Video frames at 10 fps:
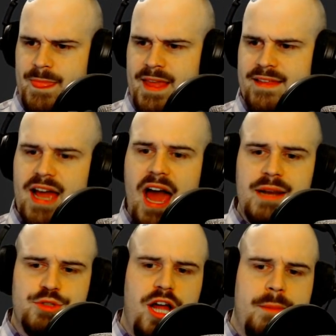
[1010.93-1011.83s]
And the
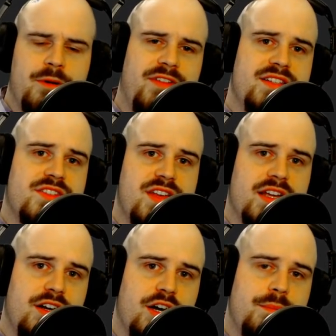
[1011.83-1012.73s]
item shop provides a
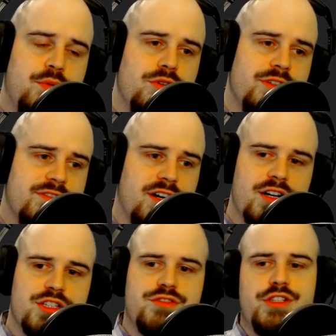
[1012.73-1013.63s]
secondary pool of
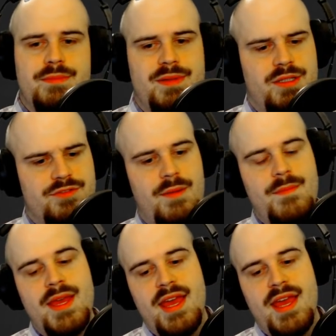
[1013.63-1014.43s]
cards for you to pull from.